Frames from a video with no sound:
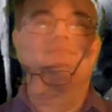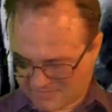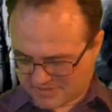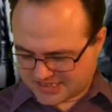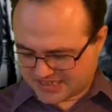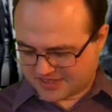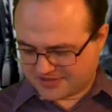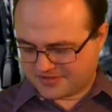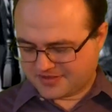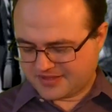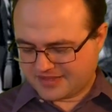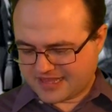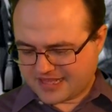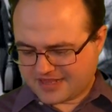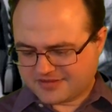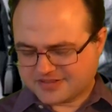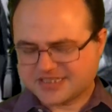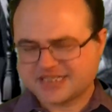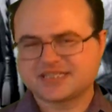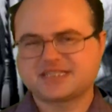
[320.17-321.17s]
So
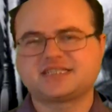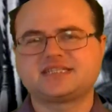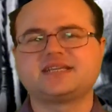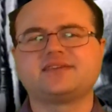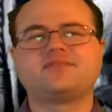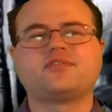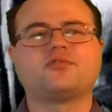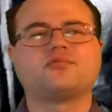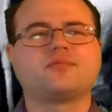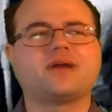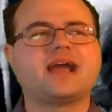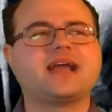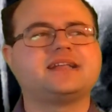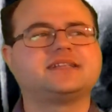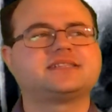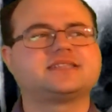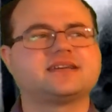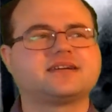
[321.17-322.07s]
there's his civil rights